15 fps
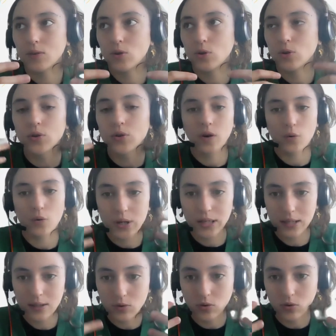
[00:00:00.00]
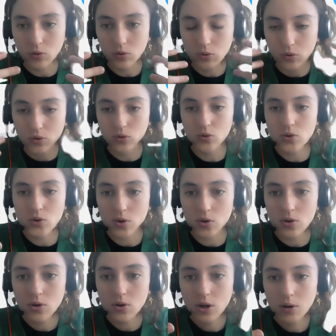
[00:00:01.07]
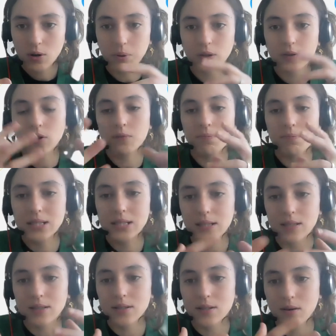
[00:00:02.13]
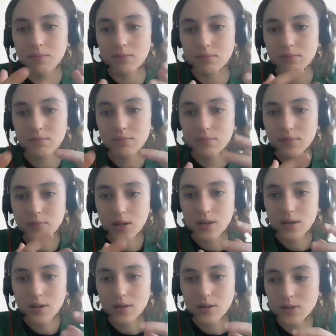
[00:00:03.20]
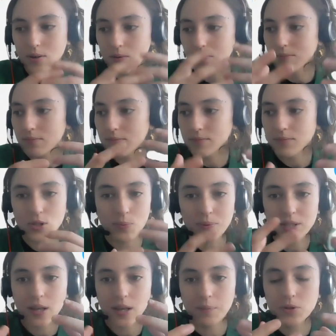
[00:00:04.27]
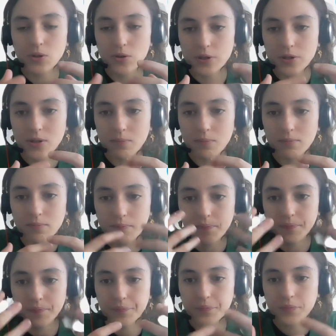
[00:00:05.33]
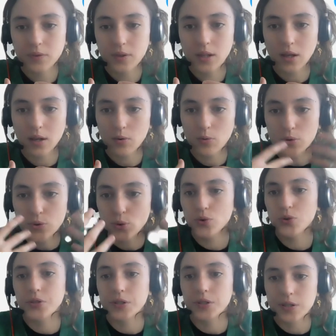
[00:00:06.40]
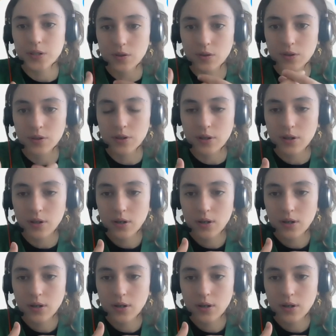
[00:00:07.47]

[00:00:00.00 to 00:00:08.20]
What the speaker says: willing to do so, but mm-hmm. they're missing some steps or some resources or